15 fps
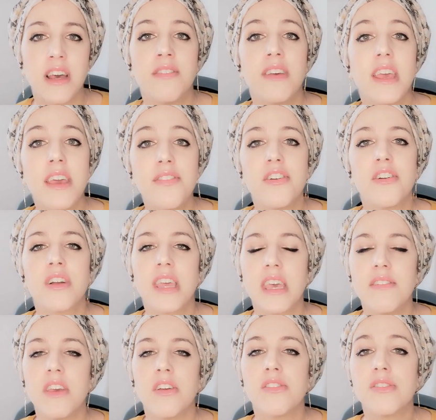if you're giving
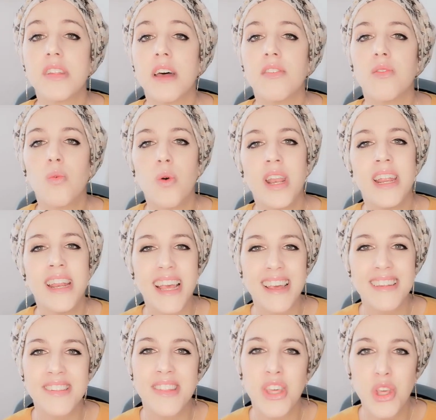yourself what it is
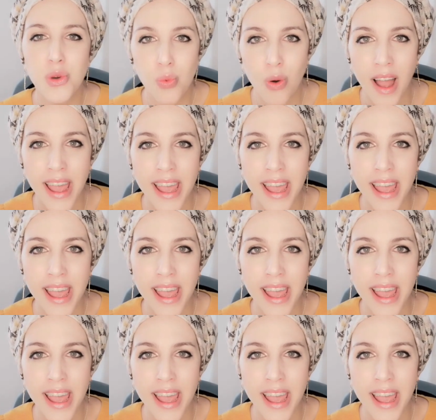that you want.